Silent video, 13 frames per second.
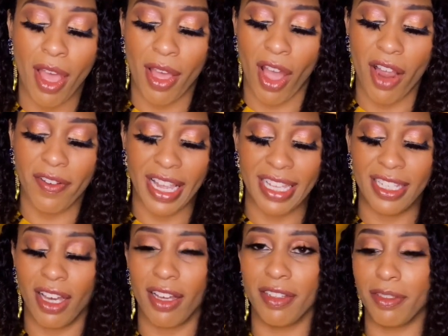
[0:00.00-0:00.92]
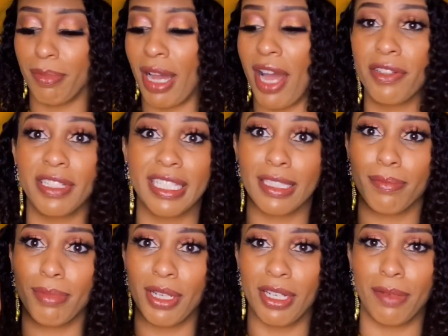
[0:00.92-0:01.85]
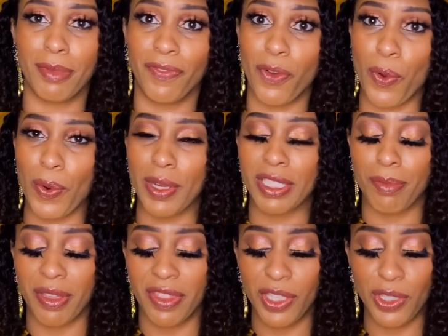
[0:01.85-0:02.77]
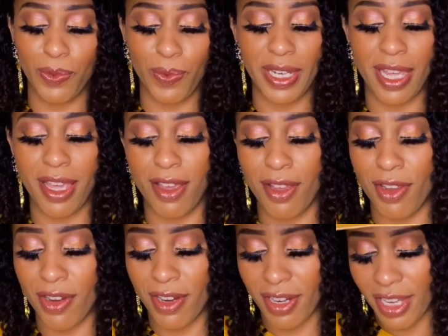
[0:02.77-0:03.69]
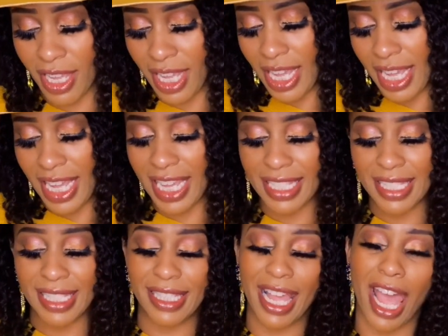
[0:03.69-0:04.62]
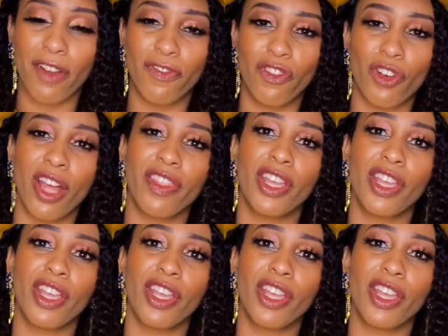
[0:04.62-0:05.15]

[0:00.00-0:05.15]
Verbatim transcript: All right, y'all, the bottle is bomb, of course, but this one here it's saffron.